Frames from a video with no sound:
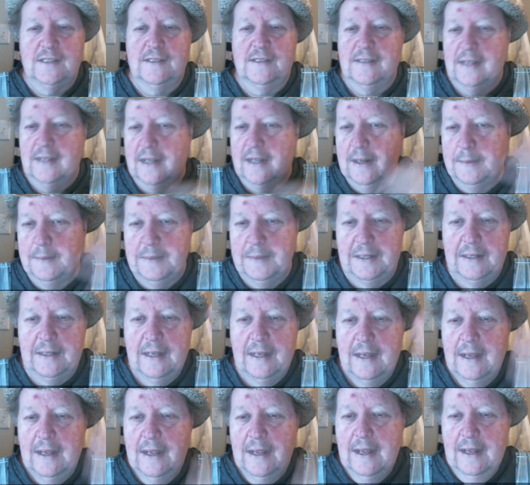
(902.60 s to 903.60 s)
that come in
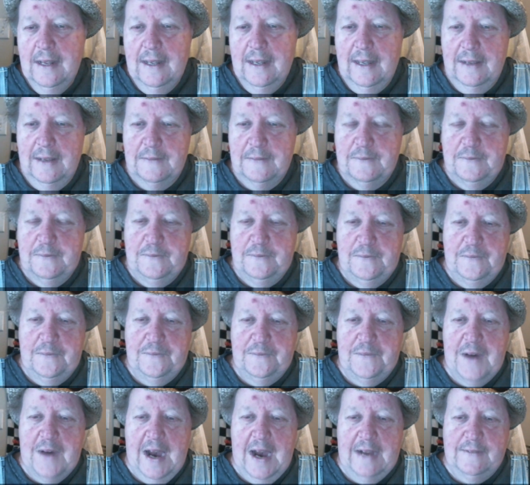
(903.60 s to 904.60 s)
like
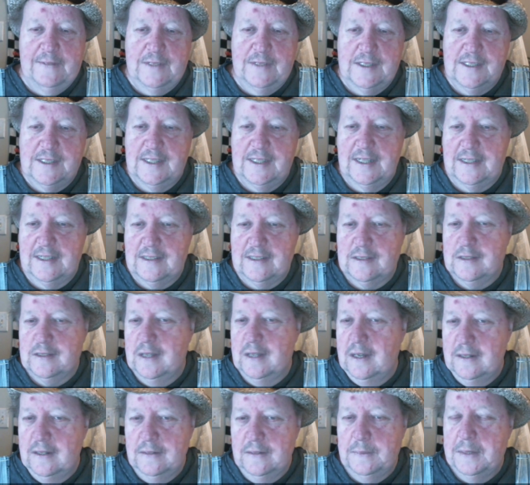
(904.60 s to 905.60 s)
5 or 6
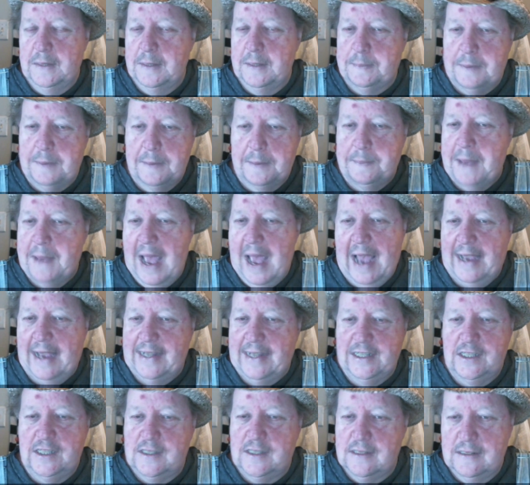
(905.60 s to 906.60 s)
underwear per
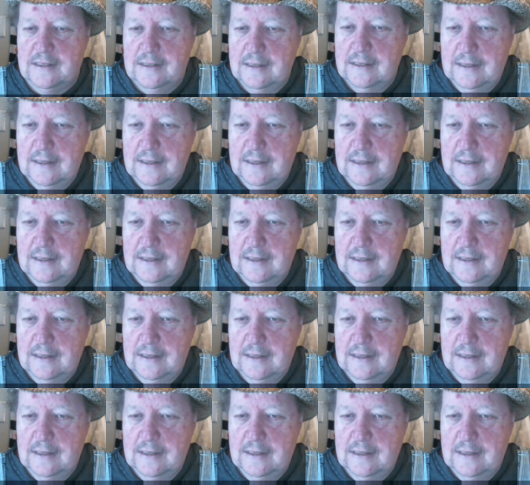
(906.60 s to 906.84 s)
package.